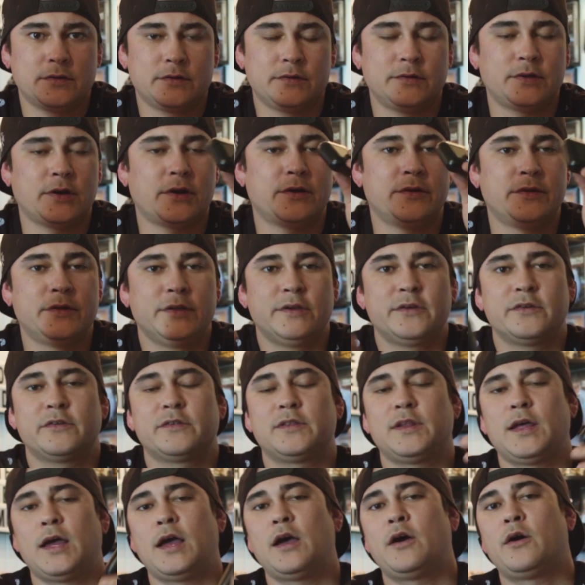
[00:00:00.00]

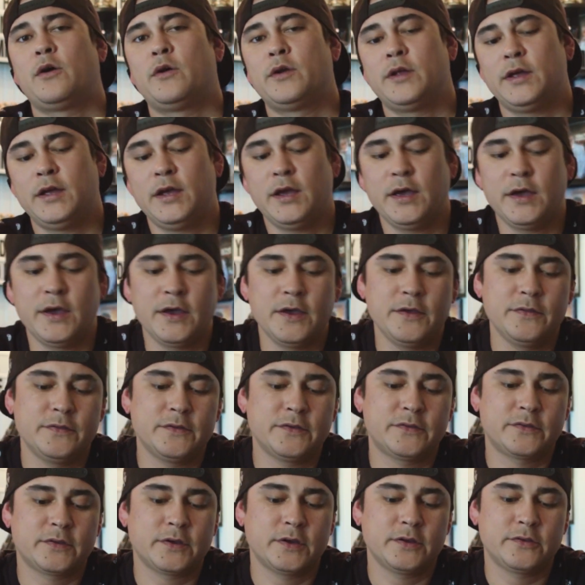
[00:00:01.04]
and
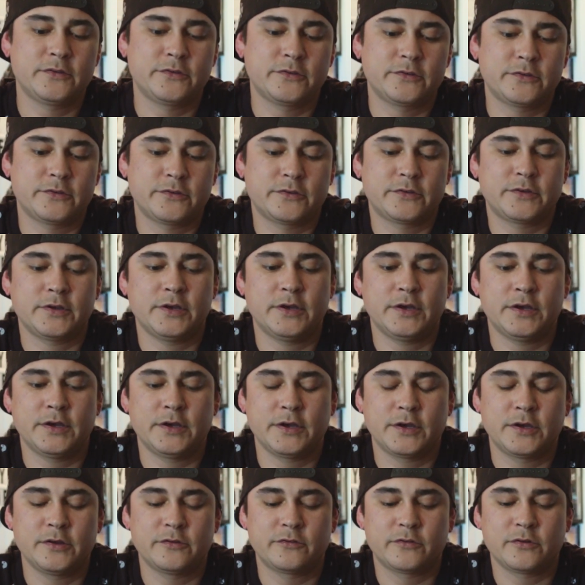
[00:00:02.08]
the touch
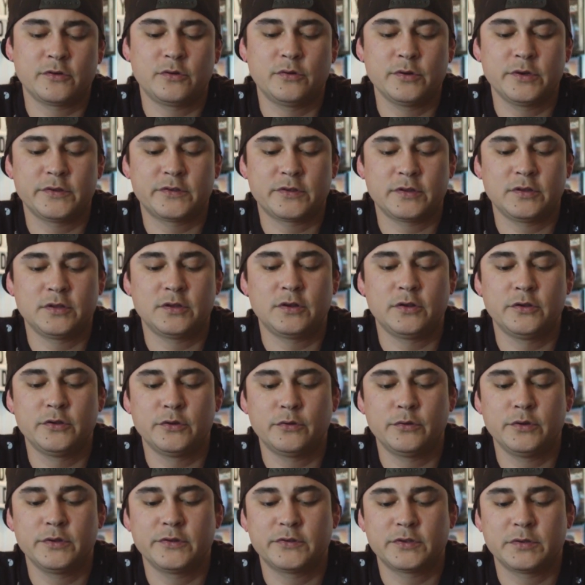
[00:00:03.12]
control gets a little
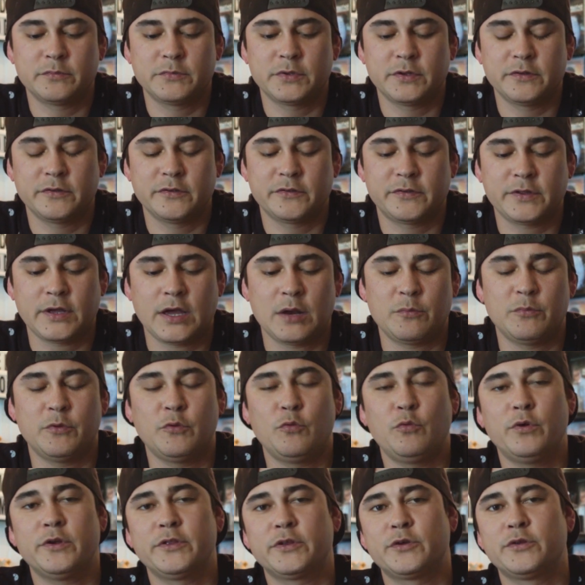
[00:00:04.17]
annoying sometimes on the side. But
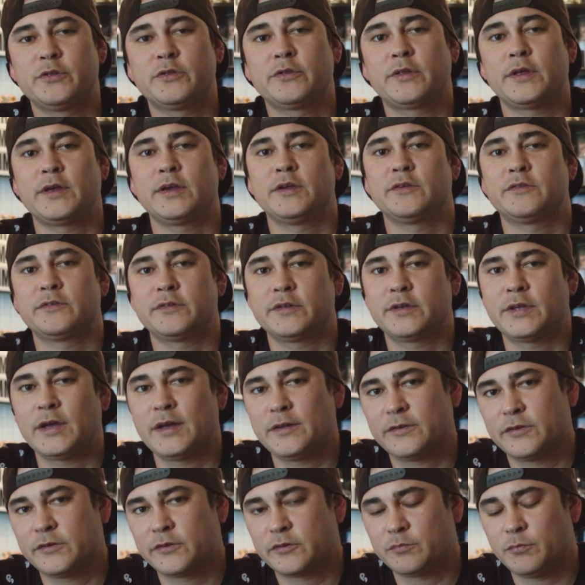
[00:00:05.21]
one good thing is the
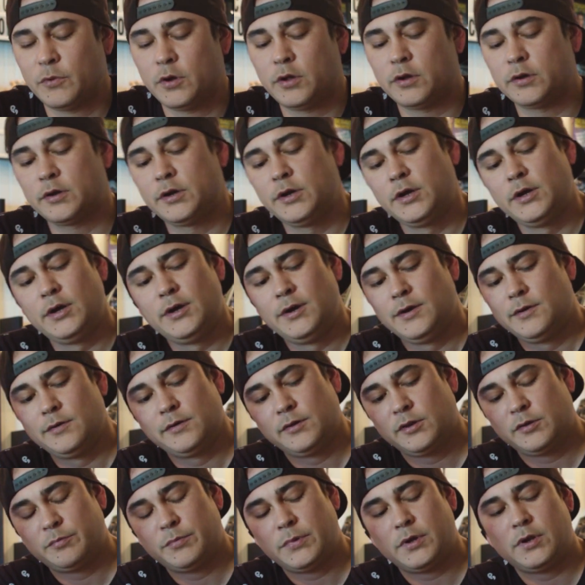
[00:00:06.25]
case is smaller.
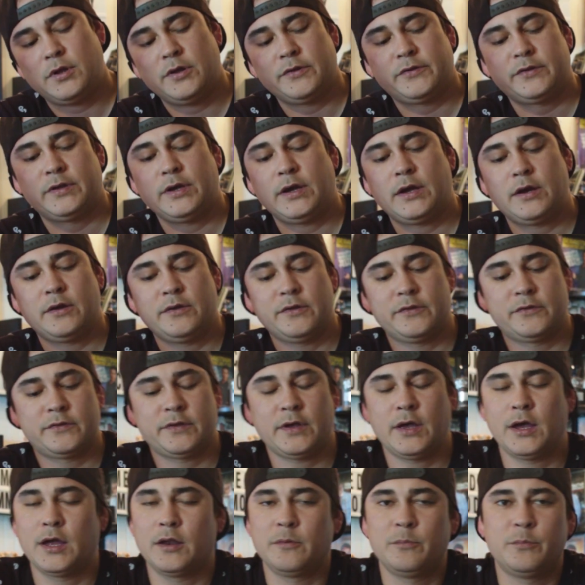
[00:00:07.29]
It's about all it's got on the
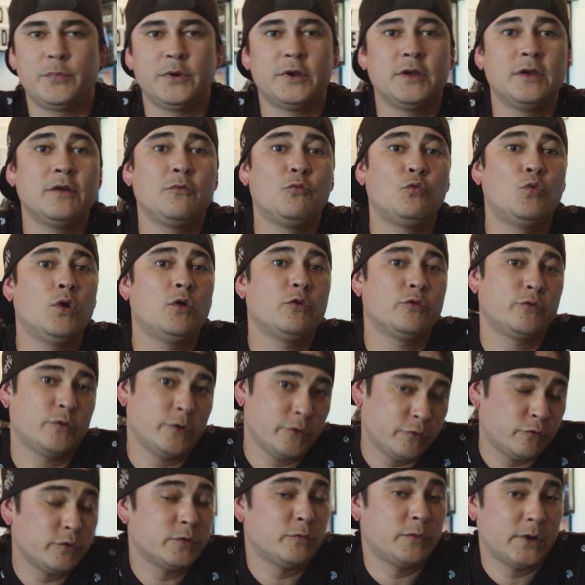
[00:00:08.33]
side. But
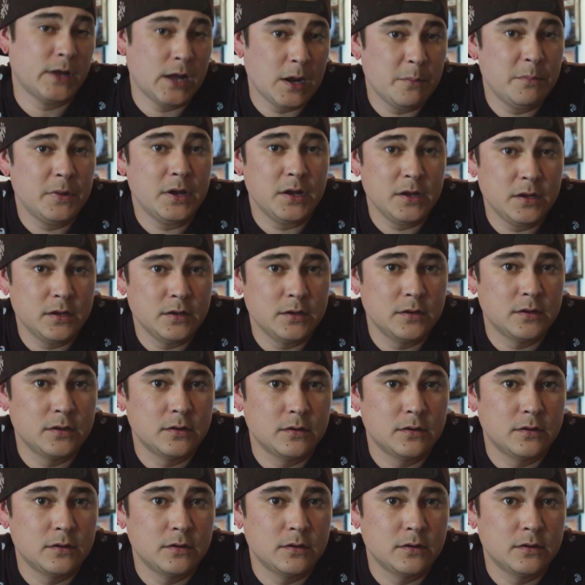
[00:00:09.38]
which one would I buy?